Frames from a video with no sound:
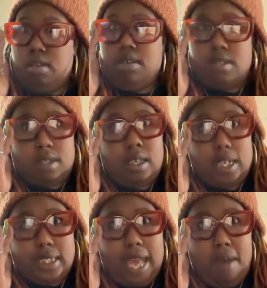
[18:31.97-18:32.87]
Cause
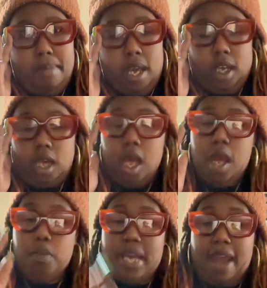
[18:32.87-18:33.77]
let's count back.
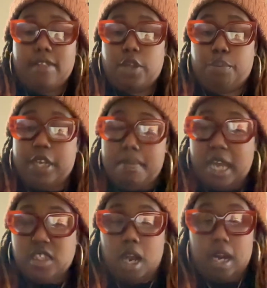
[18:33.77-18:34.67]
We have 3
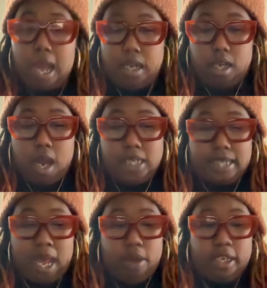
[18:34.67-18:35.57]
major arcana
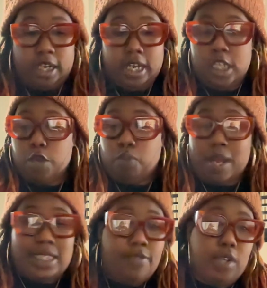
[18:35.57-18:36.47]
cards out here, and the
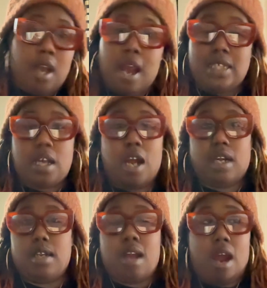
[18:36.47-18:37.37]
rest of the cards
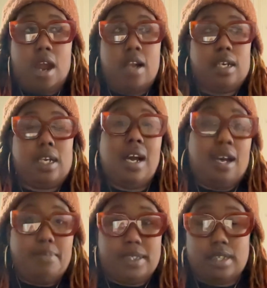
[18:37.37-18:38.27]
are
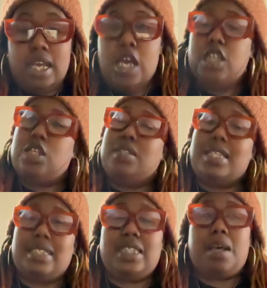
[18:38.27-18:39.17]
cups. So
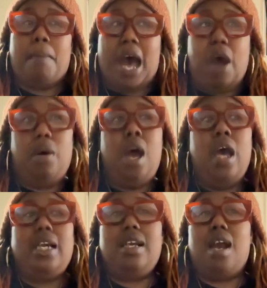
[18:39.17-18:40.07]
this is about
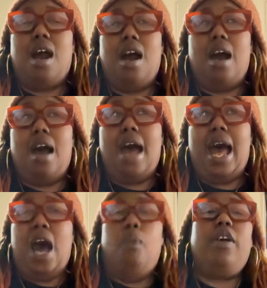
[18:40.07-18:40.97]

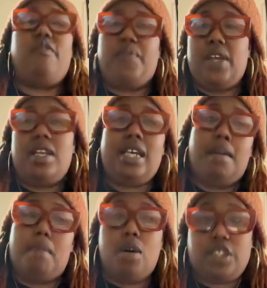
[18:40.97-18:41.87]
how we're feeling
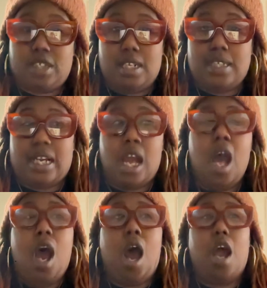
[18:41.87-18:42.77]
emotionally,
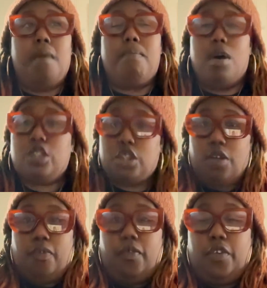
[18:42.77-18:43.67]
our
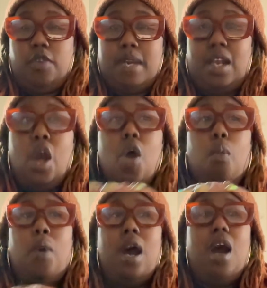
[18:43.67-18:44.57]
emotional fulfillment.
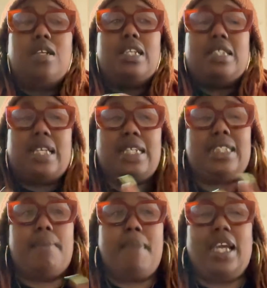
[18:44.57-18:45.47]
What are the things
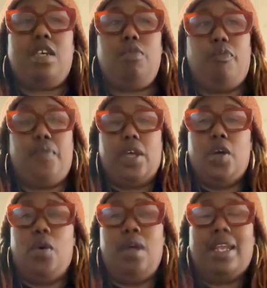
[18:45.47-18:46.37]
that make you
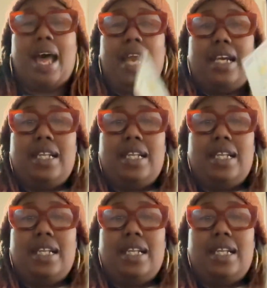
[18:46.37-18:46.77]
feel like